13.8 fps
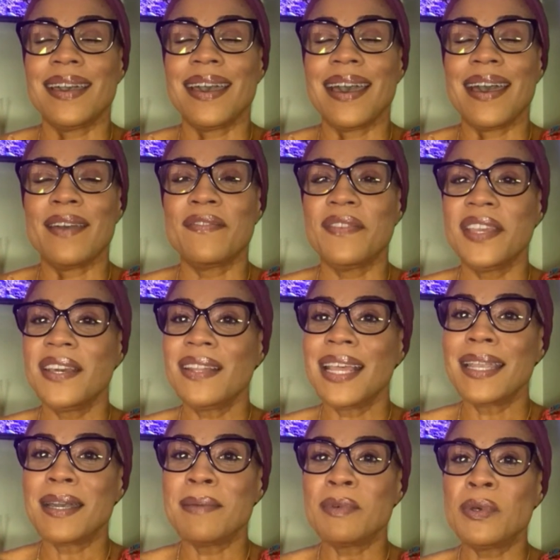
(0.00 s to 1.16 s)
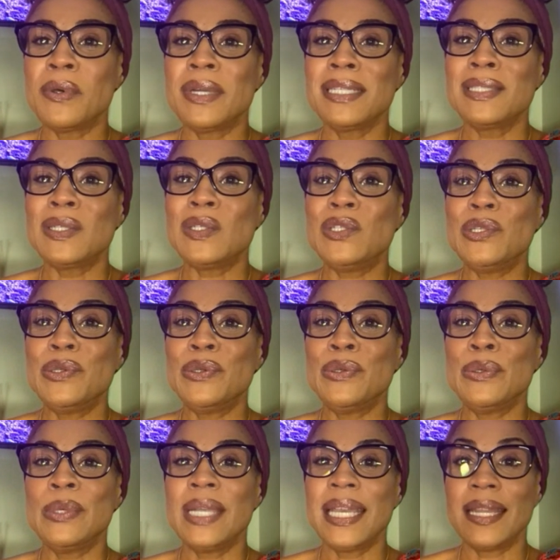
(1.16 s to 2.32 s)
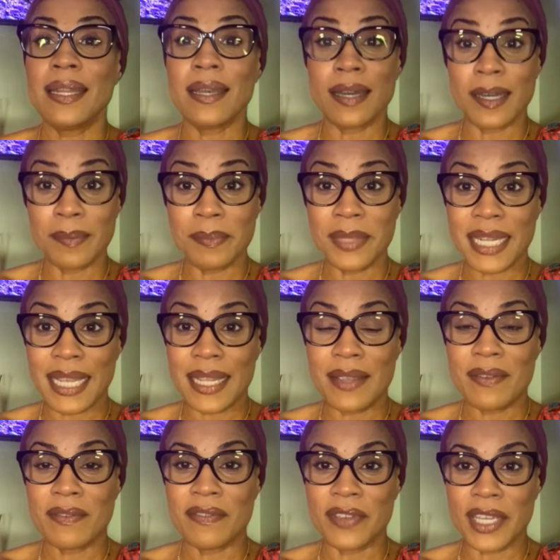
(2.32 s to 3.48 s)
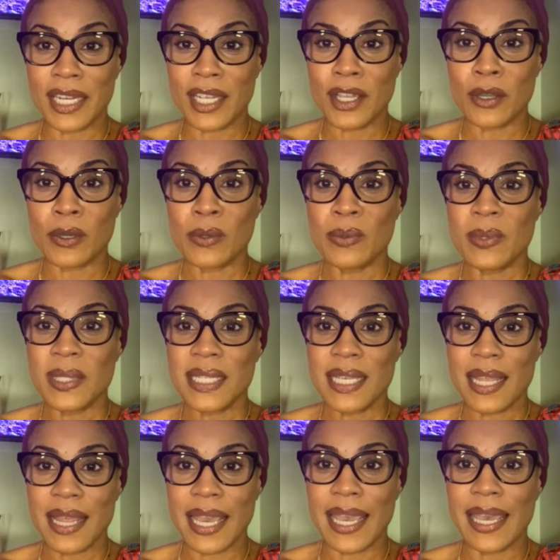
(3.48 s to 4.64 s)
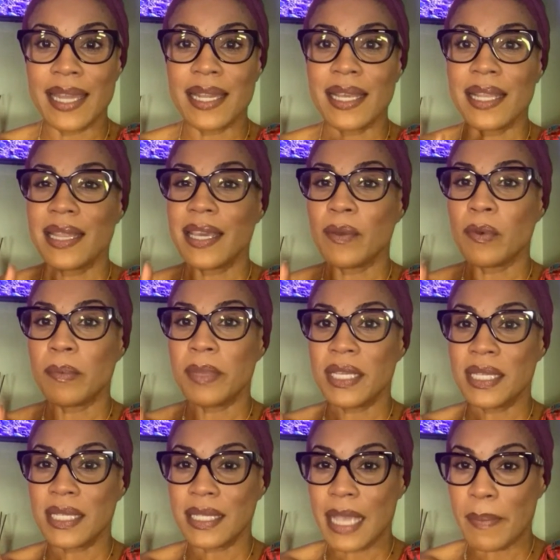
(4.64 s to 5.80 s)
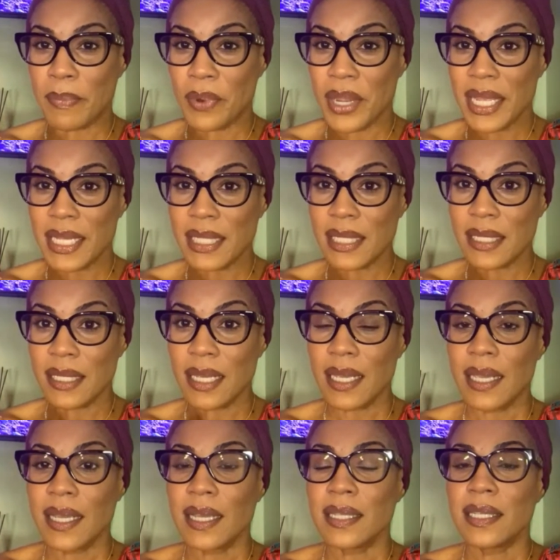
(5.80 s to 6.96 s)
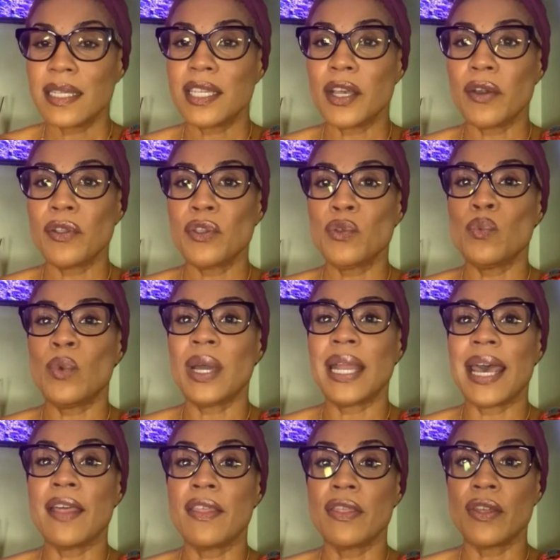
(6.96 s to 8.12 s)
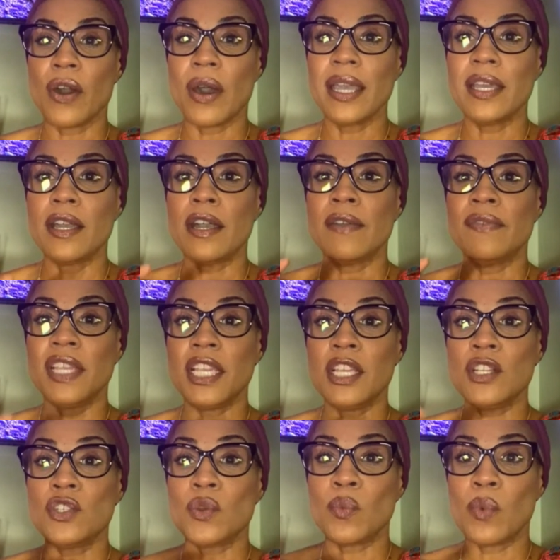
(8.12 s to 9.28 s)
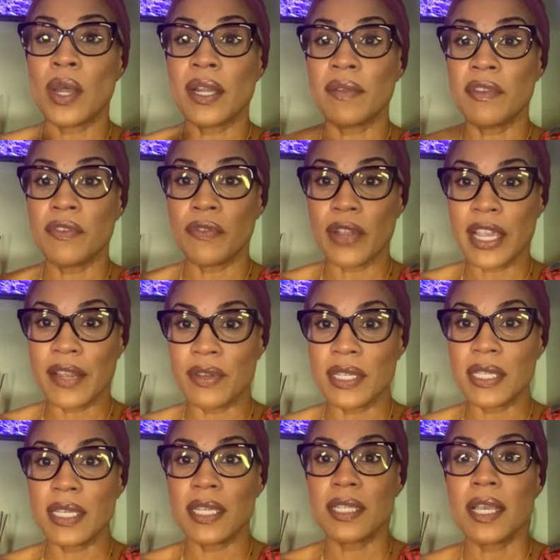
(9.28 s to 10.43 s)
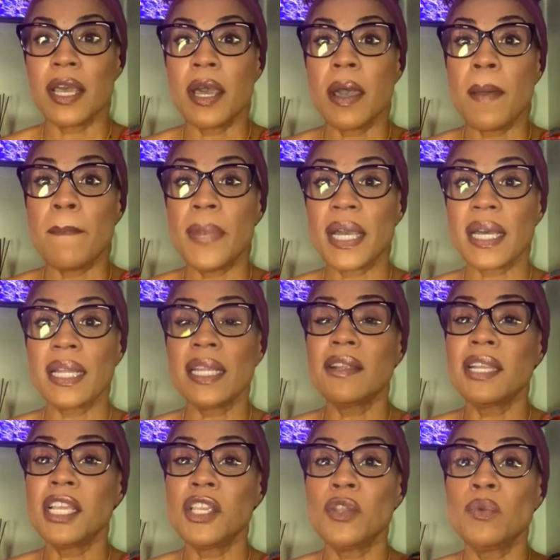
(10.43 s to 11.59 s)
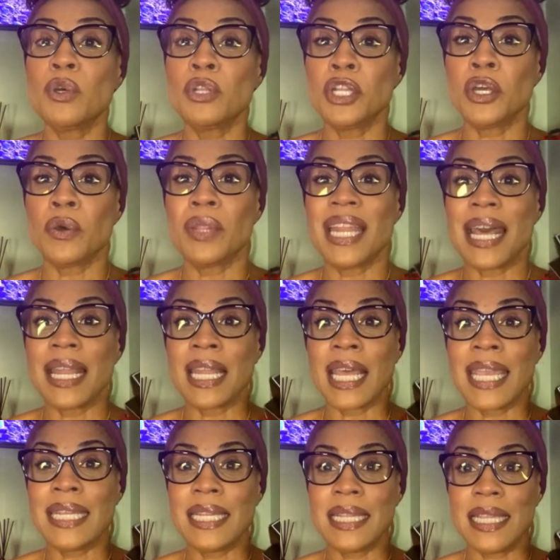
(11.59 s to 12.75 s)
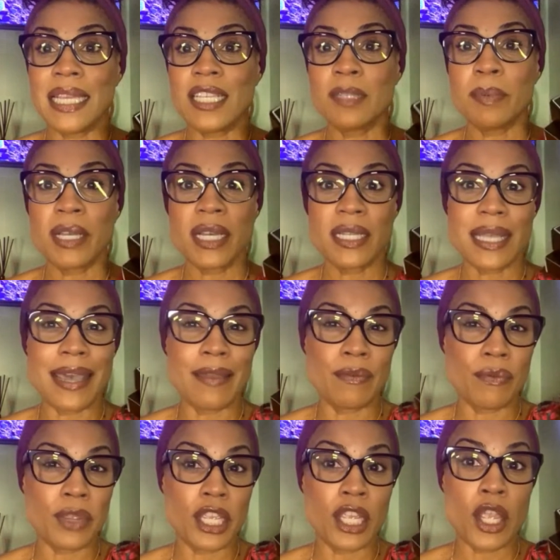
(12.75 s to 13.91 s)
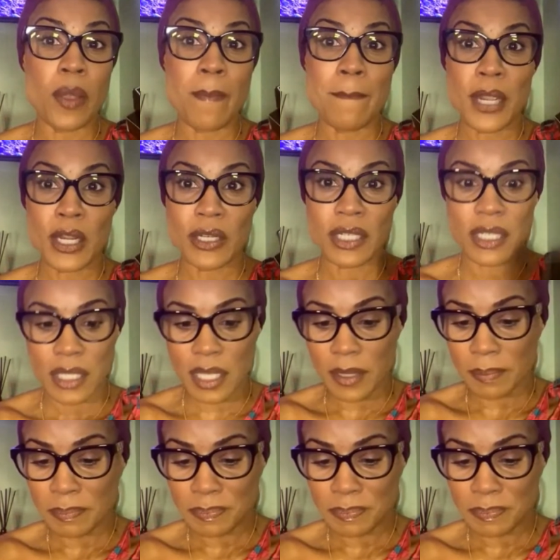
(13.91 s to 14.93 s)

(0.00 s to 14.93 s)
I feel like I'm going to do an update video to that will be separate to tell you what I thought of each one of the fragrances. But clearly, you will know that I like these because I repurchased them.